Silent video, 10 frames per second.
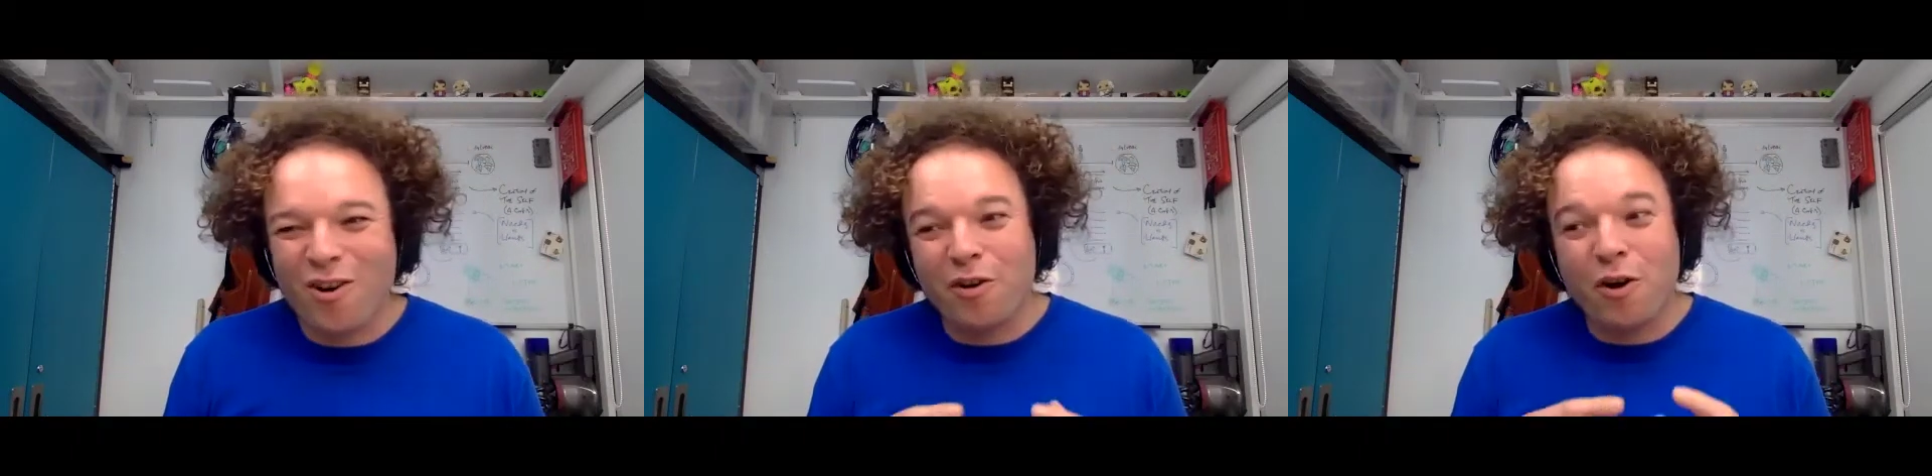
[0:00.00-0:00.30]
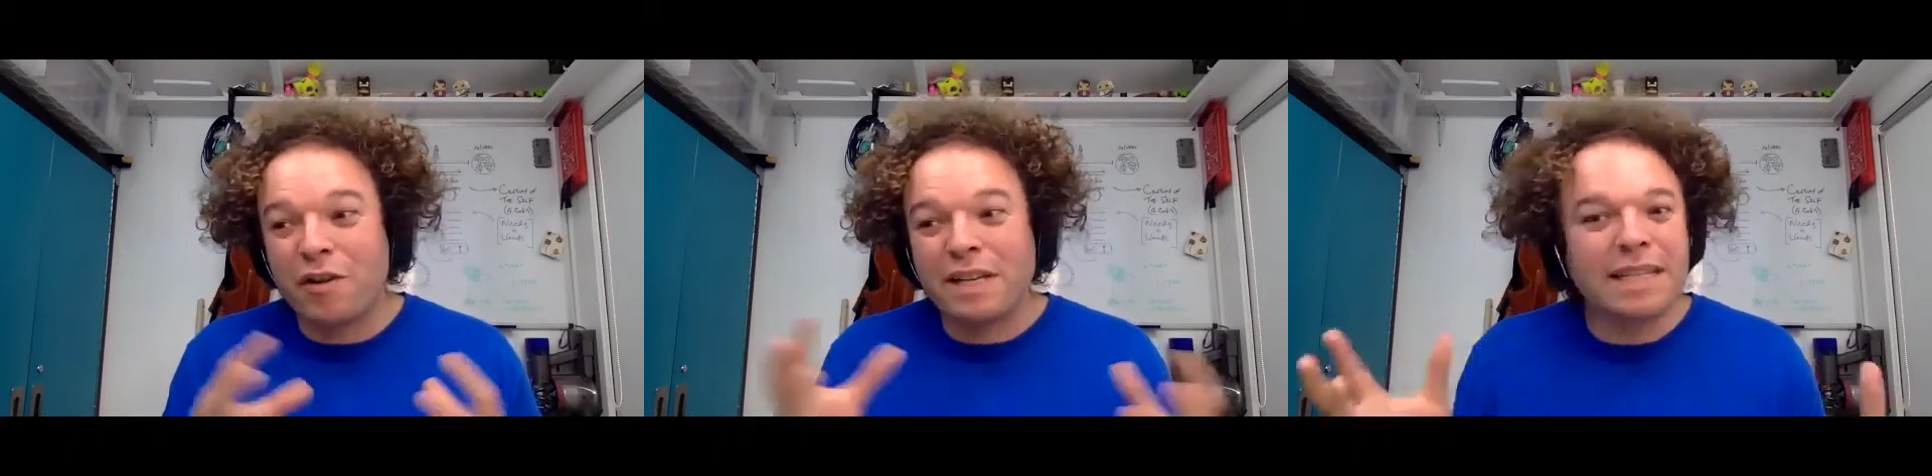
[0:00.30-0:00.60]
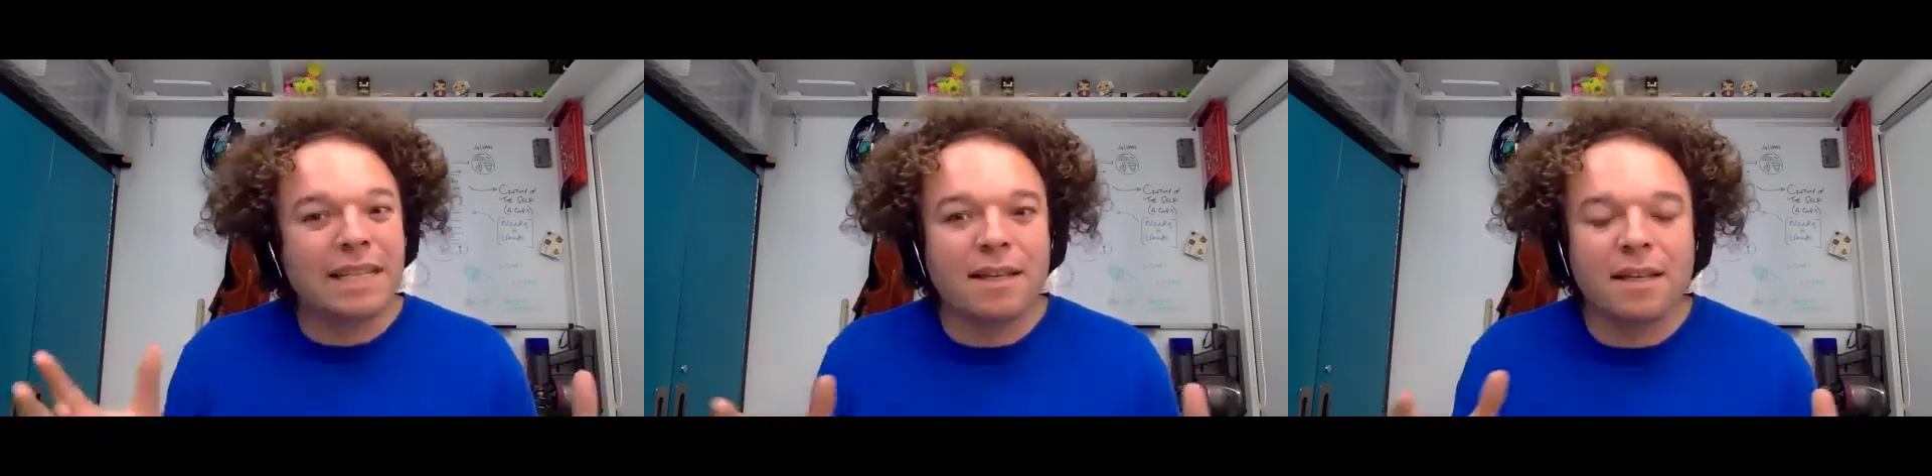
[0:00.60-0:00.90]
or
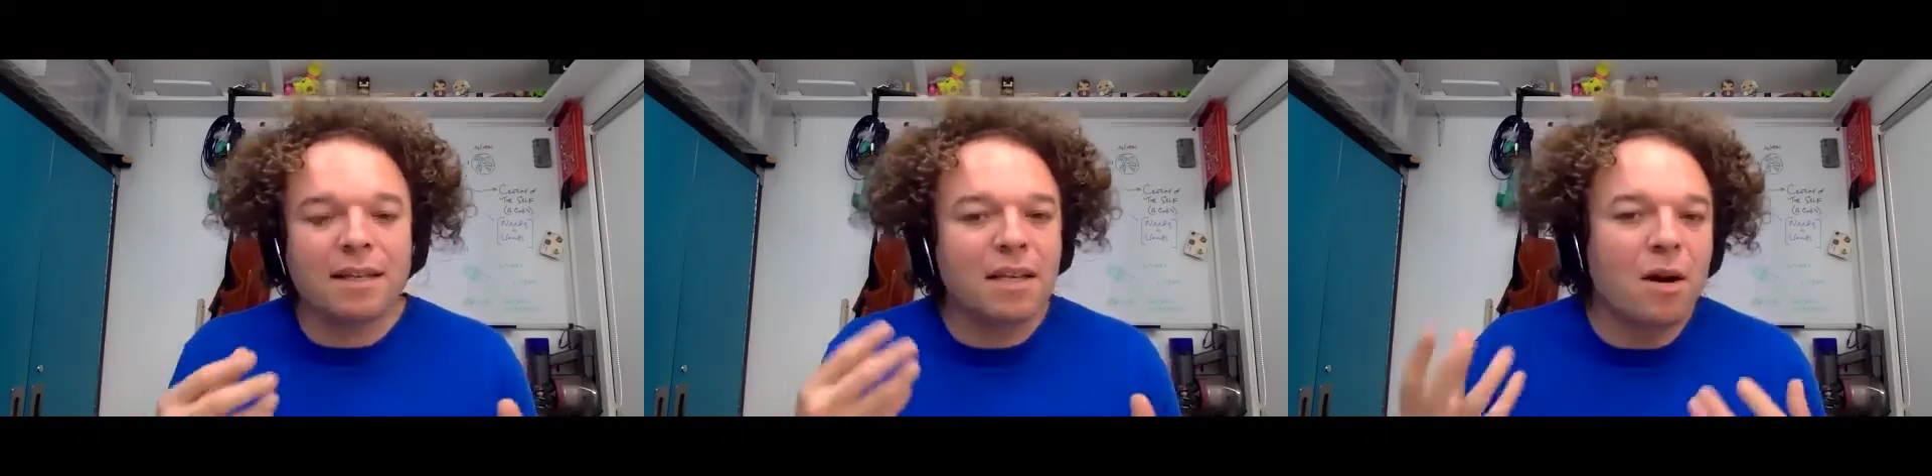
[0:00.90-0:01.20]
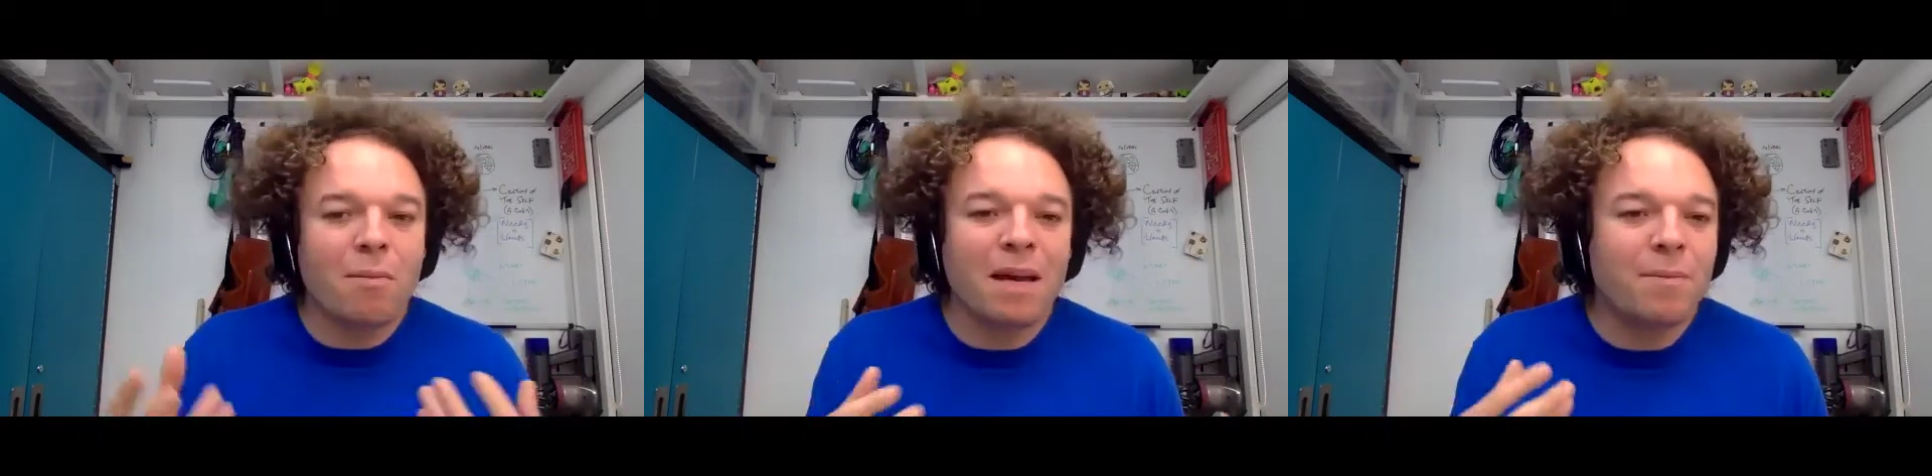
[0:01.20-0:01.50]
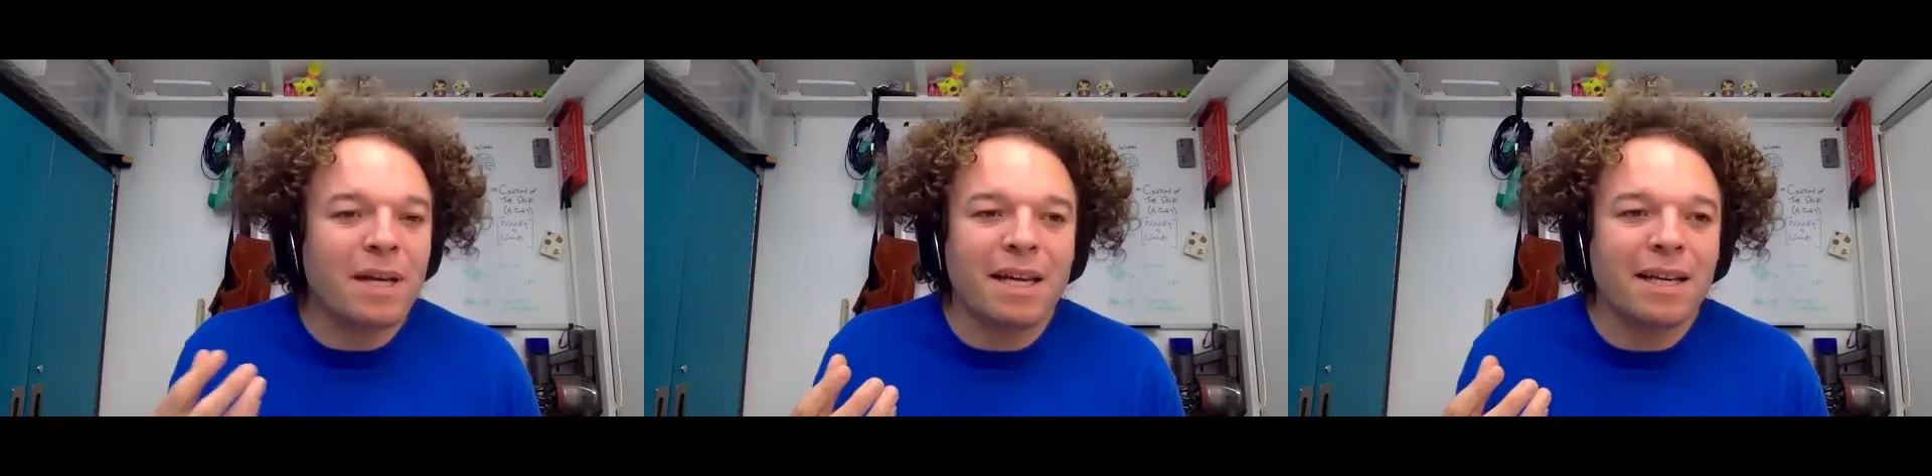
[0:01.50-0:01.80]
indeed that,
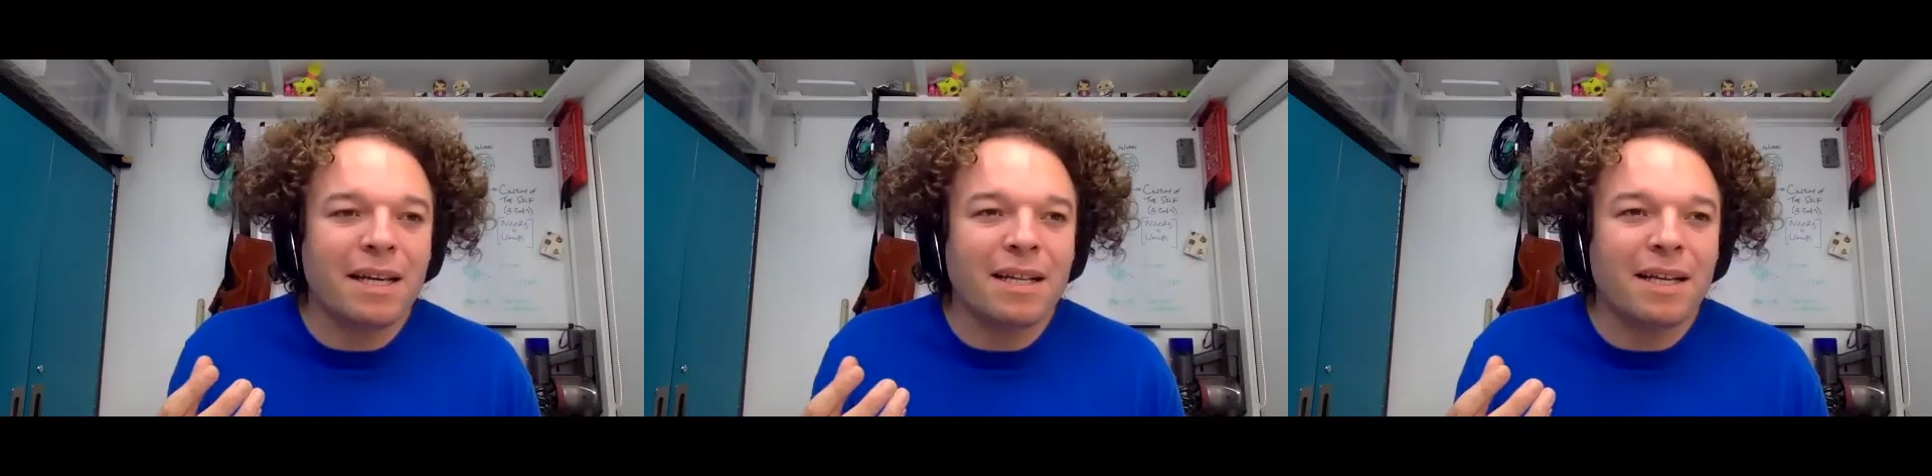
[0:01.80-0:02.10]
maybe